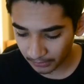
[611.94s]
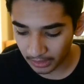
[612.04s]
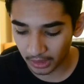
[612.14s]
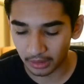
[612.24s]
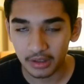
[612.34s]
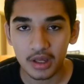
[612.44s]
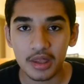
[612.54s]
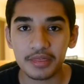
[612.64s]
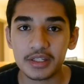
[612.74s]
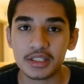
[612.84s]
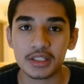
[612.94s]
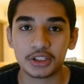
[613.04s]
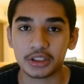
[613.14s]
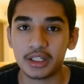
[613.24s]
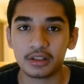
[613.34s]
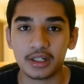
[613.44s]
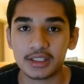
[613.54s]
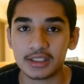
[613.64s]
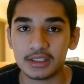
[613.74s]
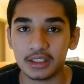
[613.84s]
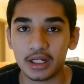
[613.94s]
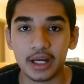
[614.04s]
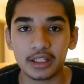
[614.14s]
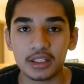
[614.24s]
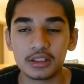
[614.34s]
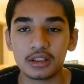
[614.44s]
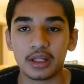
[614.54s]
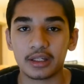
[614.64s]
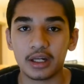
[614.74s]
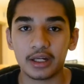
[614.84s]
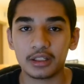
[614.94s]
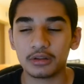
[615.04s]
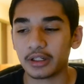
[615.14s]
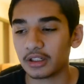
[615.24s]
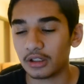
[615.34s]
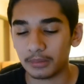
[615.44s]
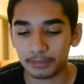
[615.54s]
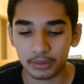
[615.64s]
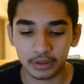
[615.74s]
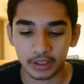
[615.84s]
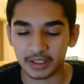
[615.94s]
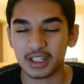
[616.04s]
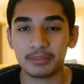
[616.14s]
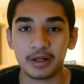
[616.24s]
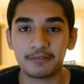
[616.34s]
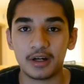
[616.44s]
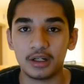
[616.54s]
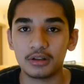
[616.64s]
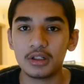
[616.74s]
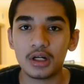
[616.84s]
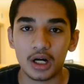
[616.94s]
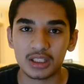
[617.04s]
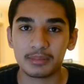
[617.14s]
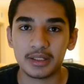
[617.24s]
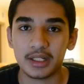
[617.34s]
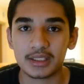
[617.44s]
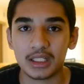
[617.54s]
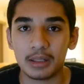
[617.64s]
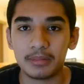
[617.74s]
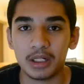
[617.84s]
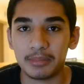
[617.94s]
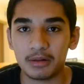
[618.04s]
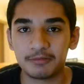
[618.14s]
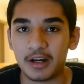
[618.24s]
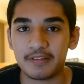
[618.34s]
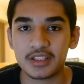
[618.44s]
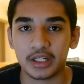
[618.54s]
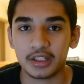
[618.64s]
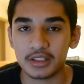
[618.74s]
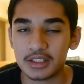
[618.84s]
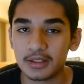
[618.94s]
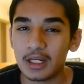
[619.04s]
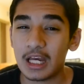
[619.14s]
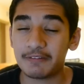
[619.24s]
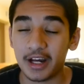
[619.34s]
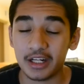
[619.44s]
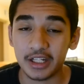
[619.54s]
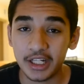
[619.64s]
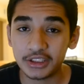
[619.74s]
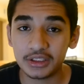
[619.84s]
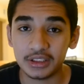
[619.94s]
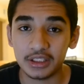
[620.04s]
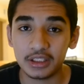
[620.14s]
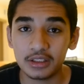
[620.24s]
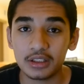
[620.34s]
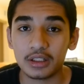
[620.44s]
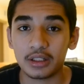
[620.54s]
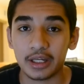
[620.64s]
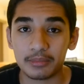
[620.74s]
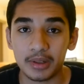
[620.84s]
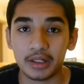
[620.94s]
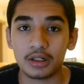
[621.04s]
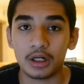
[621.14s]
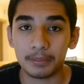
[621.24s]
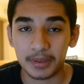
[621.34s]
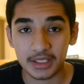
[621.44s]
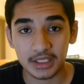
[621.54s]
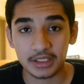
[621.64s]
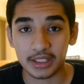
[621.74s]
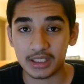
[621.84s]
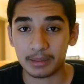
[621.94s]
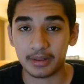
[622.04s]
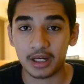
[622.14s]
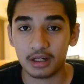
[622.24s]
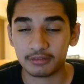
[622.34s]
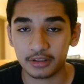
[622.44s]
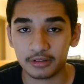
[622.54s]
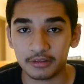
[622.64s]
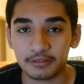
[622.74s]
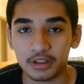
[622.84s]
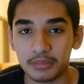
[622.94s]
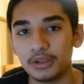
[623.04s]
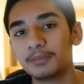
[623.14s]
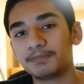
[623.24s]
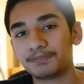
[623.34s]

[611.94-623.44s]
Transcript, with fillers: Nah, this is such a killer S S D. I get like I can like um put a gigabyte file onto my desktop in about five seconds. If I had an H D D like my um P C desktop I have right in front of me,